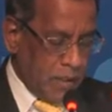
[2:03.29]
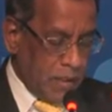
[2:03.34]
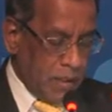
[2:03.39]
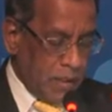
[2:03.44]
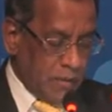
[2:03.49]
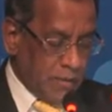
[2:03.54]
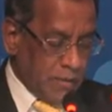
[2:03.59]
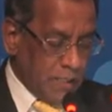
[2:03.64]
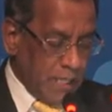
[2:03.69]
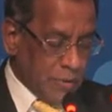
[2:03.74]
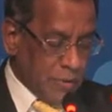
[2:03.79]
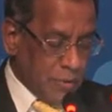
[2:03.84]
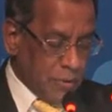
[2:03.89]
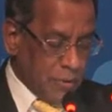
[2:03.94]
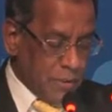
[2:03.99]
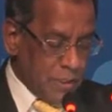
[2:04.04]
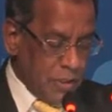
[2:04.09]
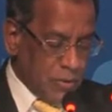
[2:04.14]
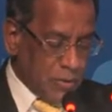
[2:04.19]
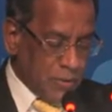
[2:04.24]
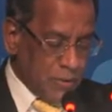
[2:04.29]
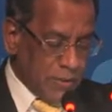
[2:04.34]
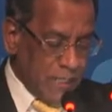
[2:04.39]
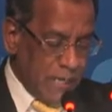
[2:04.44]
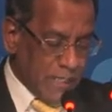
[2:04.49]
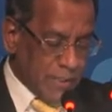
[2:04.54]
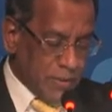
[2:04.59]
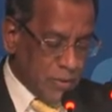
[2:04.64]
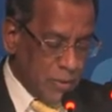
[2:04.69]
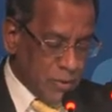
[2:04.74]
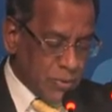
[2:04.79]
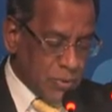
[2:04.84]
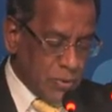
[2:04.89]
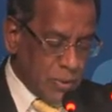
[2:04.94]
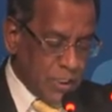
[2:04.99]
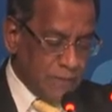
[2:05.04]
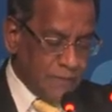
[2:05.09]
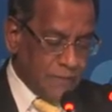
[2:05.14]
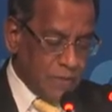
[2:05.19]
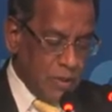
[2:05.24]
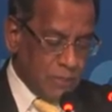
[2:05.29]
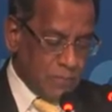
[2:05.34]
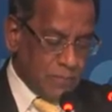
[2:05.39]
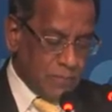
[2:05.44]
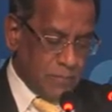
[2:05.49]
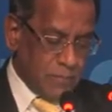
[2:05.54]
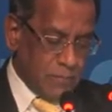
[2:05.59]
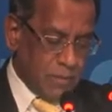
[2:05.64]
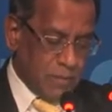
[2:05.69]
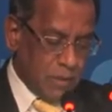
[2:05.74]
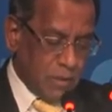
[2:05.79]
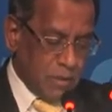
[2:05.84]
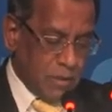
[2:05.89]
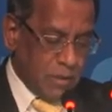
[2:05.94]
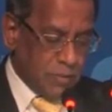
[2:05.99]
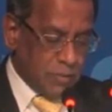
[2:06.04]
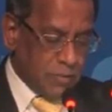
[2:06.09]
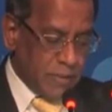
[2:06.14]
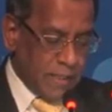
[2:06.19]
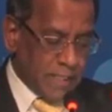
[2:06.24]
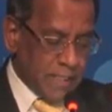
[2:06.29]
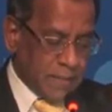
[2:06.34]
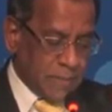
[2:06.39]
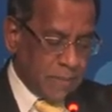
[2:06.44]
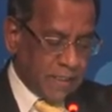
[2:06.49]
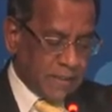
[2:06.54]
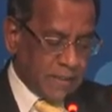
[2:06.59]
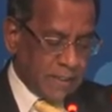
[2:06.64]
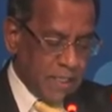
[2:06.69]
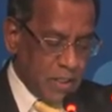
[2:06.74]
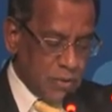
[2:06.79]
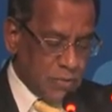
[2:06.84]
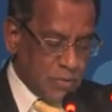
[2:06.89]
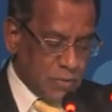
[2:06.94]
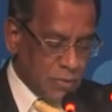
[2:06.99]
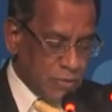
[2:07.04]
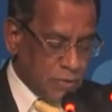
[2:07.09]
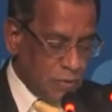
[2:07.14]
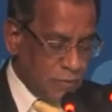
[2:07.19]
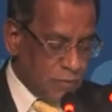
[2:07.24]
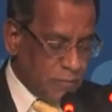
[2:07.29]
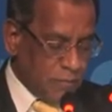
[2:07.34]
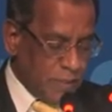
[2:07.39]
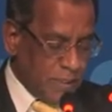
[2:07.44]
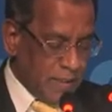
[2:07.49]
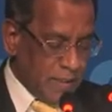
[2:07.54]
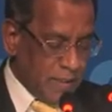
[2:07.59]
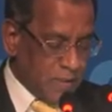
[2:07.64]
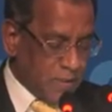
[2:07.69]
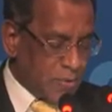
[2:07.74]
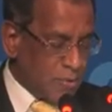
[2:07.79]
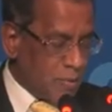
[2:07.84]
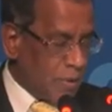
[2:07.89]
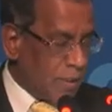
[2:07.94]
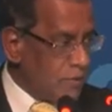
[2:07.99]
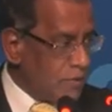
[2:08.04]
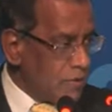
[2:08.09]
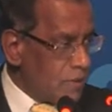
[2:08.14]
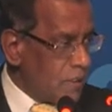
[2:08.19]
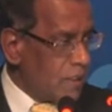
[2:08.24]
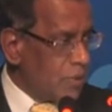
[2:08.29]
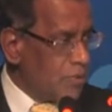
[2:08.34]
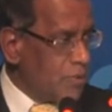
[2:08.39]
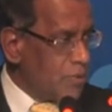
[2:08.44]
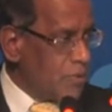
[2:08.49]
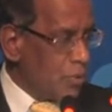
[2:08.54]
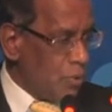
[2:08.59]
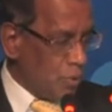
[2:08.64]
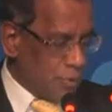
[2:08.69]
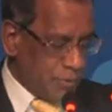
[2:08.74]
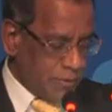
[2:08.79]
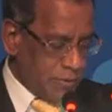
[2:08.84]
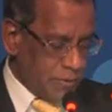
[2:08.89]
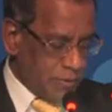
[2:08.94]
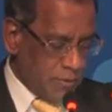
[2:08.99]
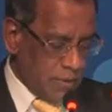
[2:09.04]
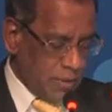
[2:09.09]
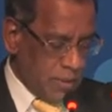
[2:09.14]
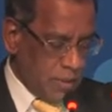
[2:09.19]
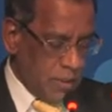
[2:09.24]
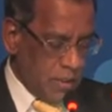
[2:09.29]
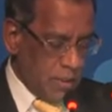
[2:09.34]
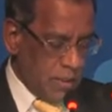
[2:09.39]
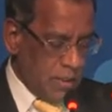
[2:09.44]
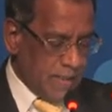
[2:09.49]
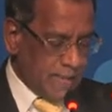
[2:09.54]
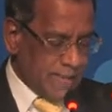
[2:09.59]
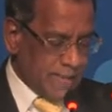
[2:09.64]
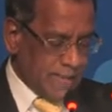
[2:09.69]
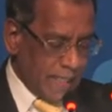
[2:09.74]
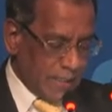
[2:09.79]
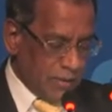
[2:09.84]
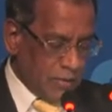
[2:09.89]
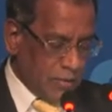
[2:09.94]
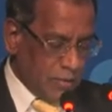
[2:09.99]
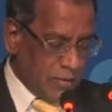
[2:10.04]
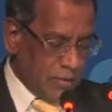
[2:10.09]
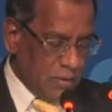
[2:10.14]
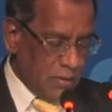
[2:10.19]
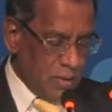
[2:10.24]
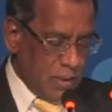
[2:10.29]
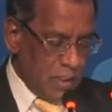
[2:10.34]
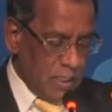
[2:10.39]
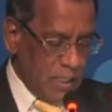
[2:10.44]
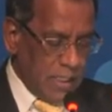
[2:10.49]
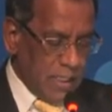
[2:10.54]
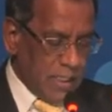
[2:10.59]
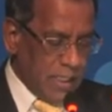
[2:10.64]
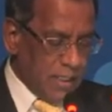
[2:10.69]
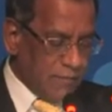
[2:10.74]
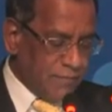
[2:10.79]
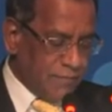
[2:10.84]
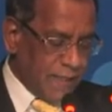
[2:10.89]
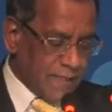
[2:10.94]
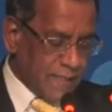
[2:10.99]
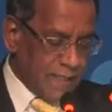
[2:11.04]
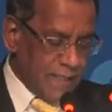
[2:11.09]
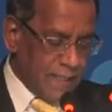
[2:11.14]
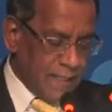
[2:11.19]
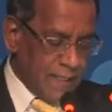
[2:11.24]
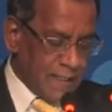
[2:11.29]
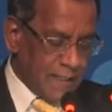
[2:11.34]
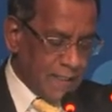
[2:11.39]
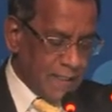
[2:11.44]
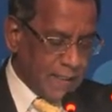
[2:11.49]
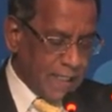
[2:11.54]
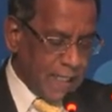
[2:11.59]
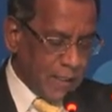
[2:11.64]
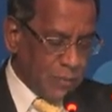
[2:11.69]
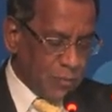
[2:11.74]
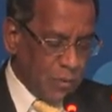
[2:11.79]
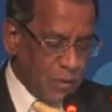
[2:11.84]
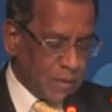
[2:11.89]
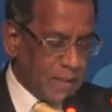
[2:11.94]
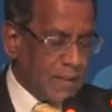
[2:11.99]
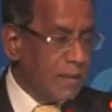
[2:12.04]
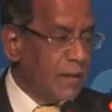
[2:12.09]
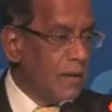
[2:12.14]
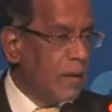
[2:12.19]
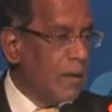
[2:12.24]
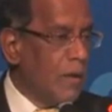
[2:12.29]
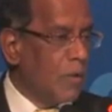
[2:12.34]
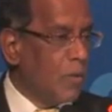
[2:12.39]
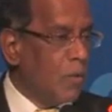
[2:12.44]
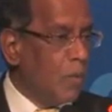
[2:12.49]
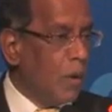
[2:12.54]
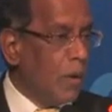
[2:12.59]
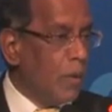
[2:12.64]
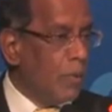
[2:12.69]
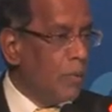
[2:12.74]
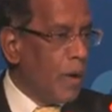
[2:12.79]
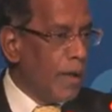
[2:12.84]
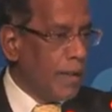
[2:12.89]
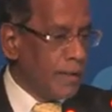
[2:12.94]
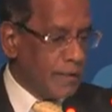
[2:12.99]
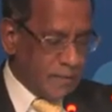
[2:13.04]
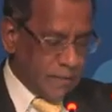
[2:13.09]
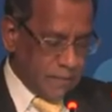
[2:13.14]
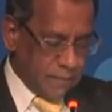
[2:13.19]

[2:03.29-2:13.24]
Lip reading: The association has also lived up to the expectations of being a strategic resource center in facilitating networking worldwide.